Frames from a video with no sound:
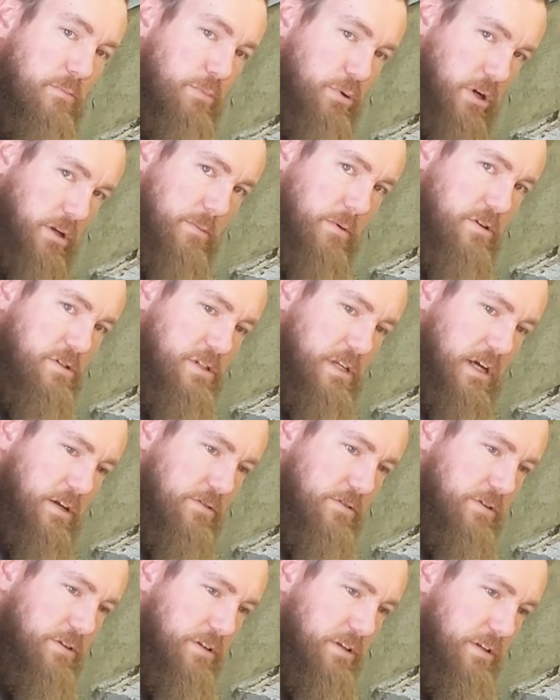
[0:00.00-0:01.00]
pretty much
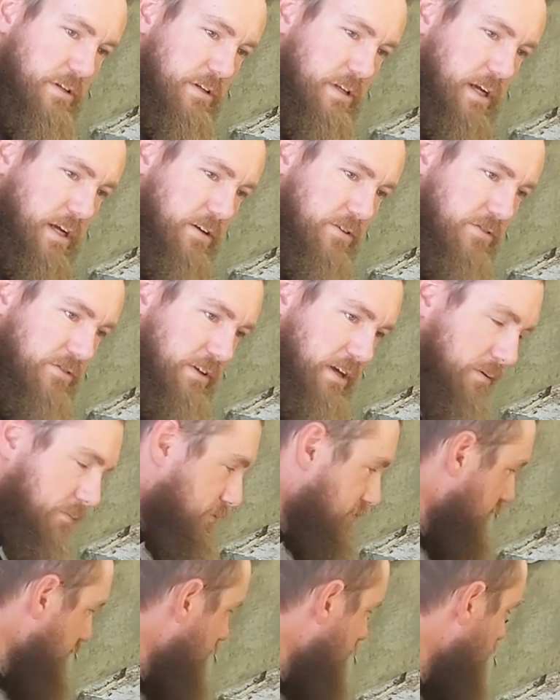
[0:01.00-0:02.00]
down to the next
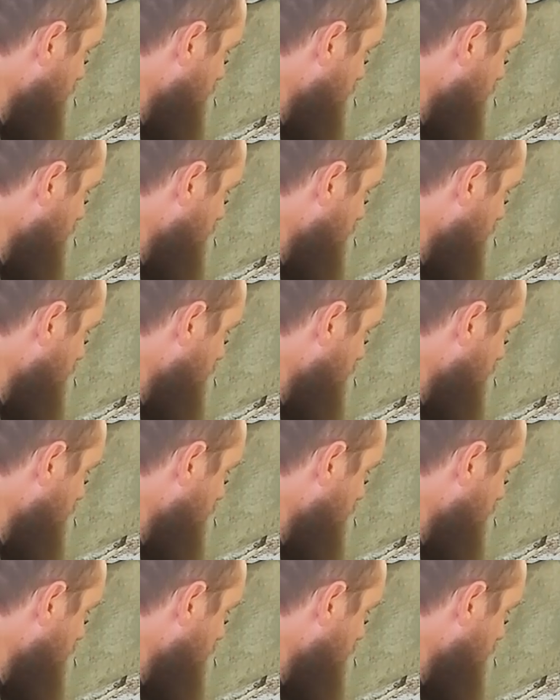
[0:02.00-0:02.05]
step just